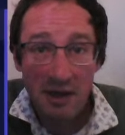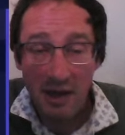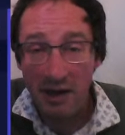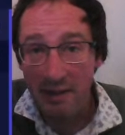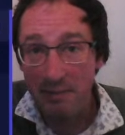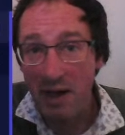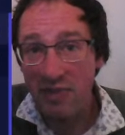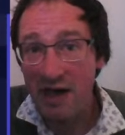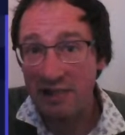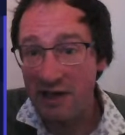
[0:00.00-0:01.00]

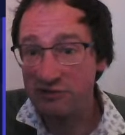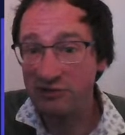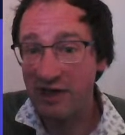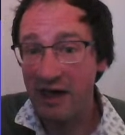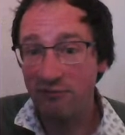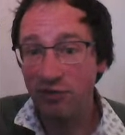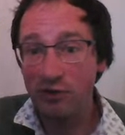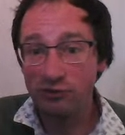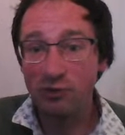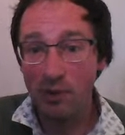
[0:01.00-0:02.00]
and that allows you to have
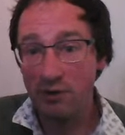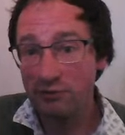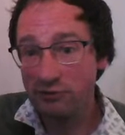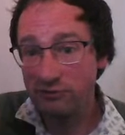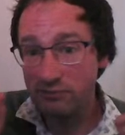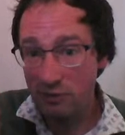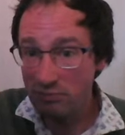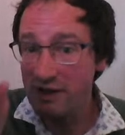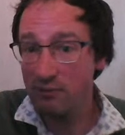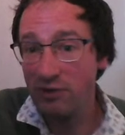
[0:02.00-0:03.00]
those quotes
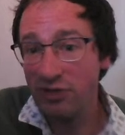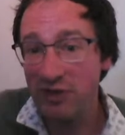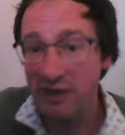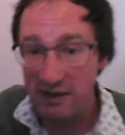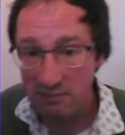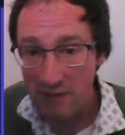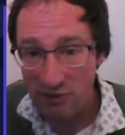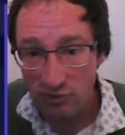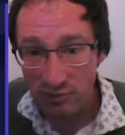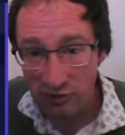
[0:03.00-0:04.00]
complete with the
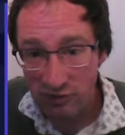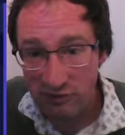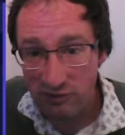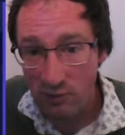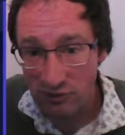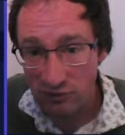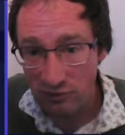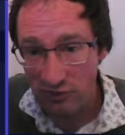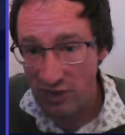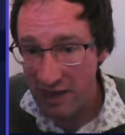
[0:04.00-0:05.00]
attribution, so which
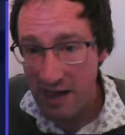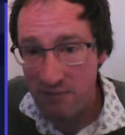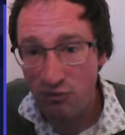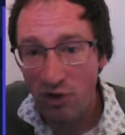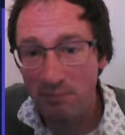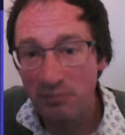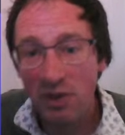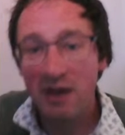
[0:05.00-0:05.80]
source they came from,